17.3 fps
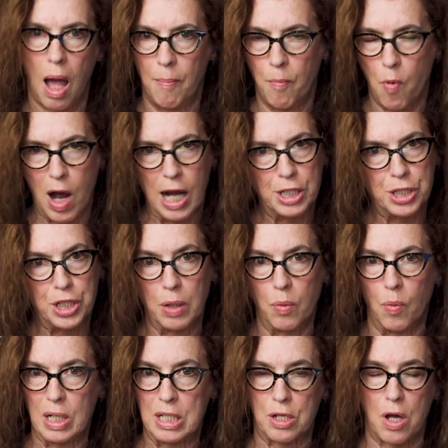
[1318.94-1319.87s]
I'm watching
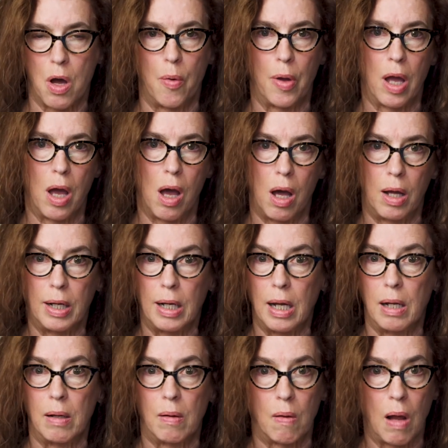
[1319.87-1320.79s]
what's going on,
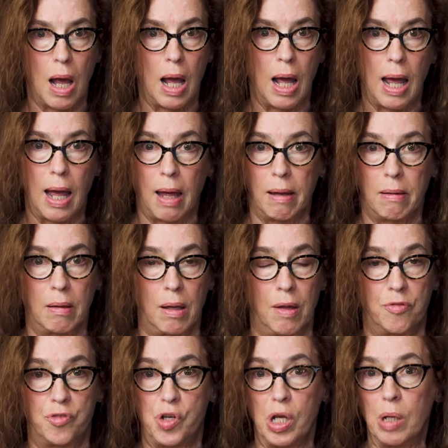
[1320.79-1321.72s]
and
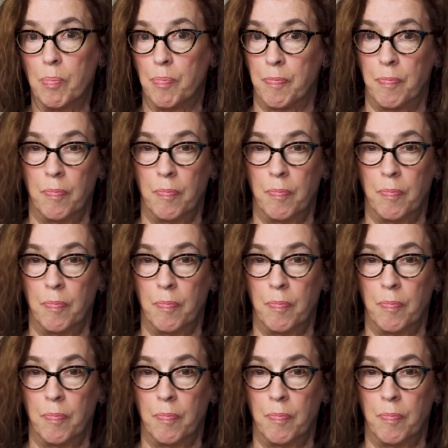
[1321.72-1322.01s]
if she